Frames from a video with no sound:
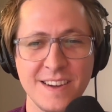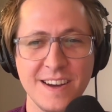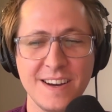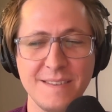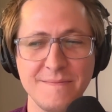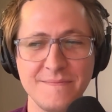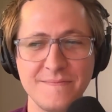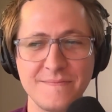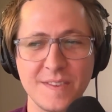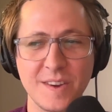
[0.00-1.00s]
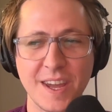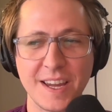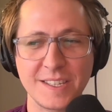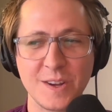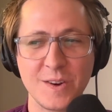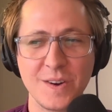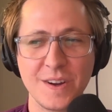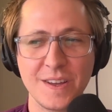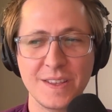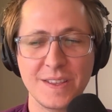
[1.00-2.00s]
Okay, so
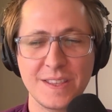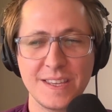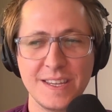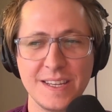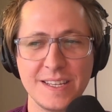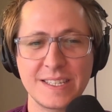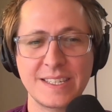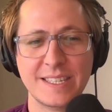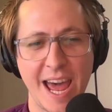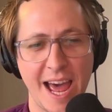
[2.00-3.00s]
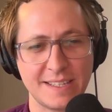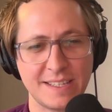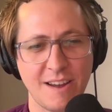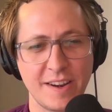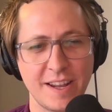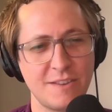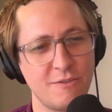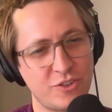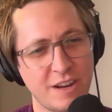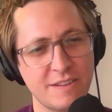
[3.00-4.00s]
the stats on it,
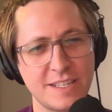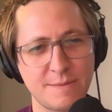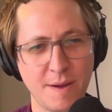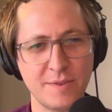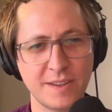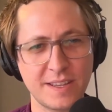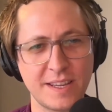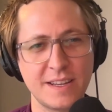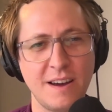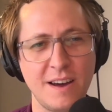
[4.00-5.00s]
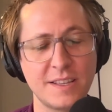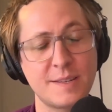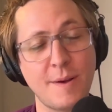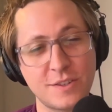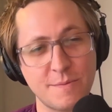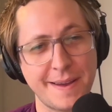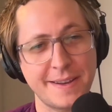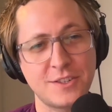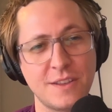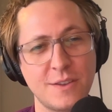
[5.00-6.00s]
you share these publicly on the sponsor
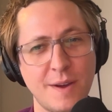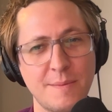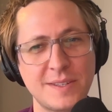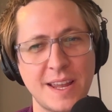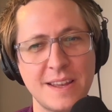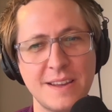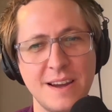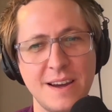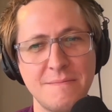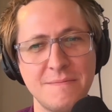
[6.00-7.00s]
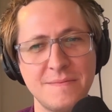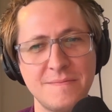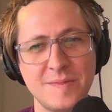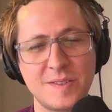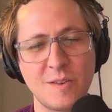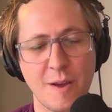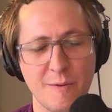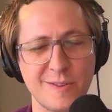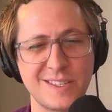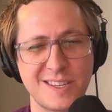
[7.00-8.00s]
page on the website. So I
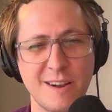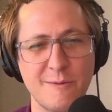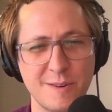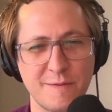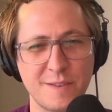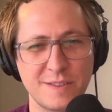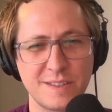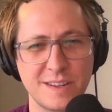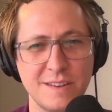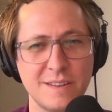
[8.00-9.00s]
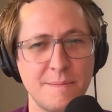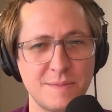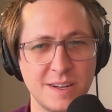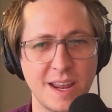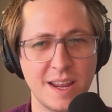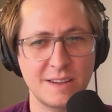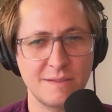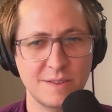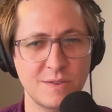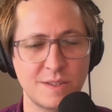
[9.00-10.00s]
wrote these down. I wonder if they're still up to date.
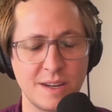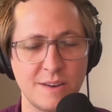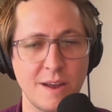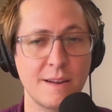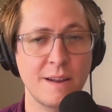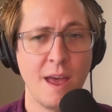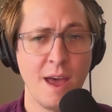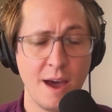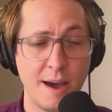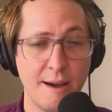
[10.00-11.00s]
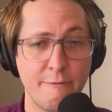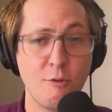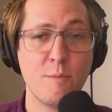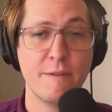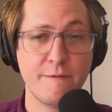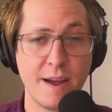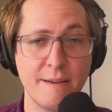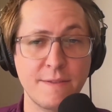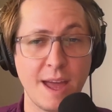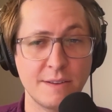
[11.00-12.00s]
You said you had
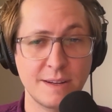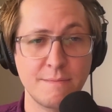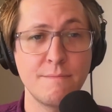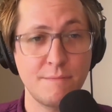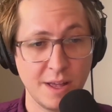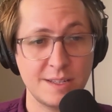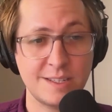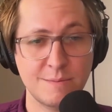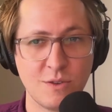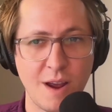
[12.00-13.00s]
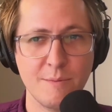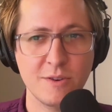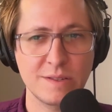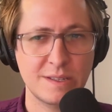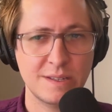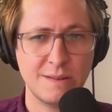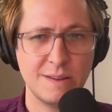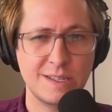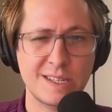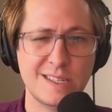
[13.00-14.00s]
4.5 thousand plus subscribers,
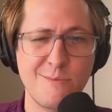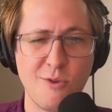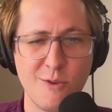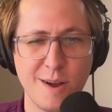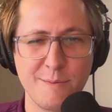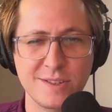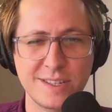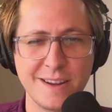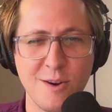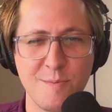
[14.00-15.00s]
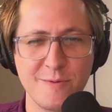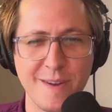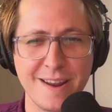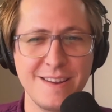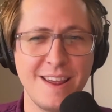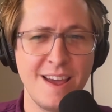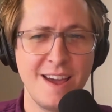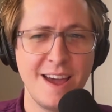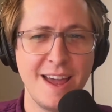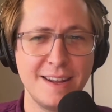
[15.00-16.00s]
a 60.1% open rate,
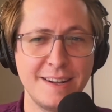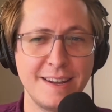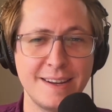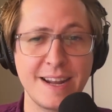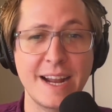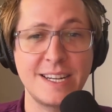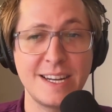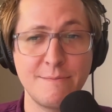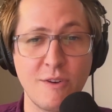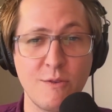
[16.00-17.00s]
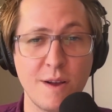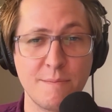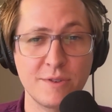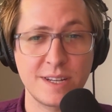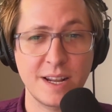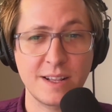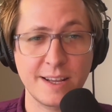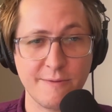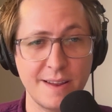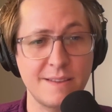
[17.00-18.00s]
and a 19.1%
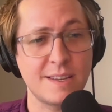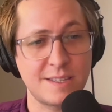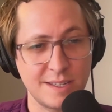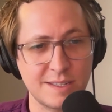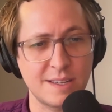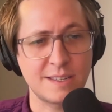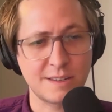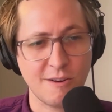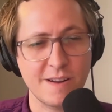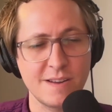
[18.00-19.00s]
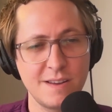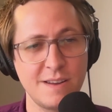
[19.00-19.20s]
click rate. This is current.